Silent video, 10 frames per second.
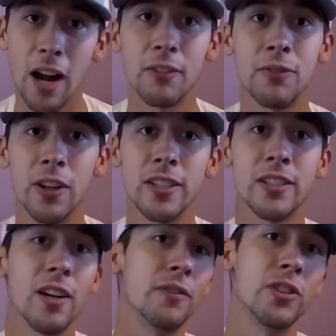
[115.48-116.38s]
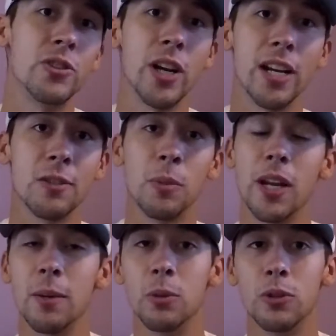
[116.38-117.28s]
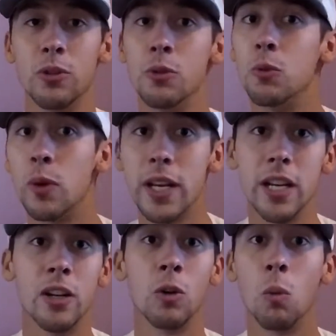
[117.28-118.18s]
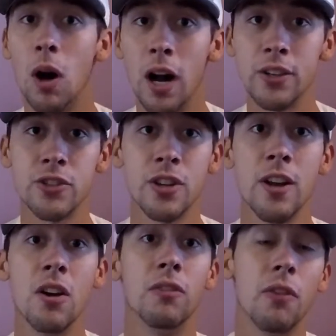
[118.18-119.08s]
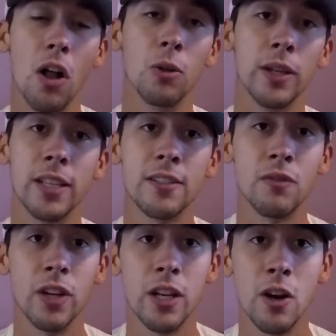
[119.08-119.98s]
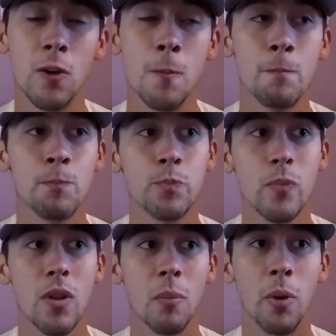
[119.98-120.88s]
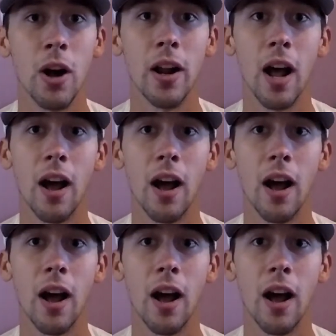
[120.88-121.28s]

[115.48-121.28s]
of fun stuff that you guys will be able to read or watch following this video, but